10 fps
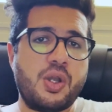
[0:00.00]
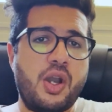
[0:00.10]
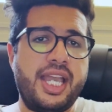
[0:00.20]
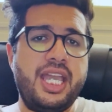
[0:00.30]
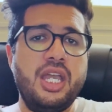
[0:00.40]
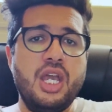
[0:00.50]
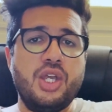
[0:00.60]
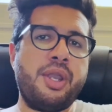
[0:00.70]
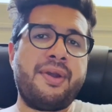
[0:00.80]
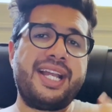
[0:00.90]
Okay,
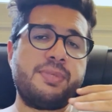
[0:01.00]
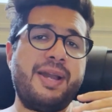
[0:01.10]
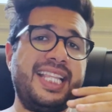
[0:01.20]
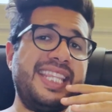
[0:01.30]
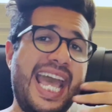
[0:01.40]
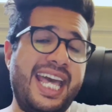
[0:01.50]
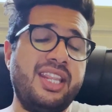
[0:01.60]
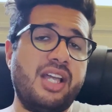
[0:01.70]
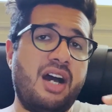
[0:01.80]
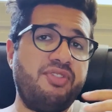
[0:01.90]
we were expecting the
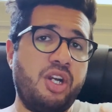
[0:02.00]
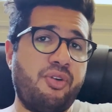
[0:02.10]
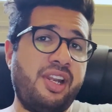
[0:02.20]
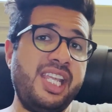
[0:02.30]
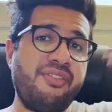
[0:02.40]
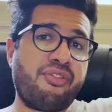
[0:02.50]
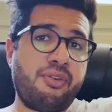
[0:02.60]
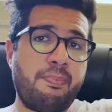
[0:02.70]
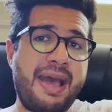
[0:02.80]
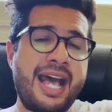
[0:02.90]
end of the relief
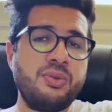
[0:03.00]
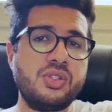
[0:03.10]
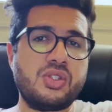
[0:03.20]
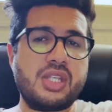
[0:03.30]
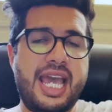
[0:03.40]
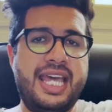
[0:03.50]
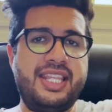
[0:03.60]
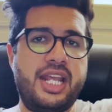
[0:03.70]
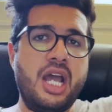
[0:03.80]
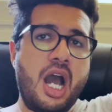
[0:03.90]
bounce and
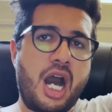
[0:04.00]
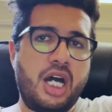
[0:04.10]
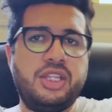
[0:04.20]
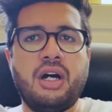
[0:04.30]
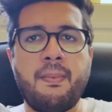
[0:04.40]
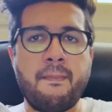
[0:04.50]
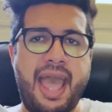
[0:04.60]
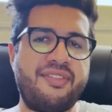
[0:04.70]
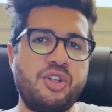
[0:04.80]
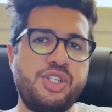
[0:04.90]
then a dump
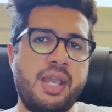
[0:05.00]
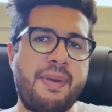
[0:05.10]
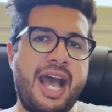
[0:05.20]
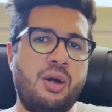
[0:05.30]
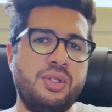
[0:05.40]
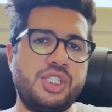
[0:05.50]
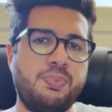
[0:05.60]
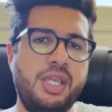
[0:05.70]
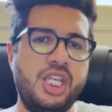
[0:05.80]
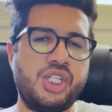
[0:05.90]
after Jay Powell's
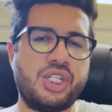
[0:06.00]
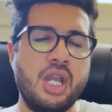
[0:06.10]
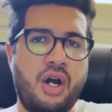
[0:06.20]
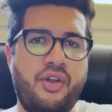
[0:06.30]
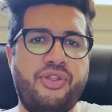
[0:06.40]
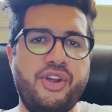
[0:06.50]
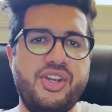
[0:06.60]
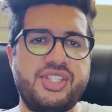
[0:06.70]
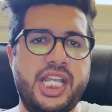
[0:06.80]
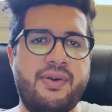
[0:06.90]
speech on
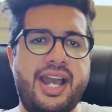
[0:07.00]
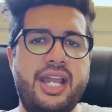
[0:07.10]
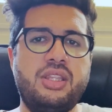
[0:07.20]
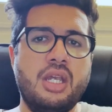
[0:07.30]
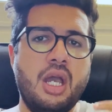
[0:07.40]
Thursday, right?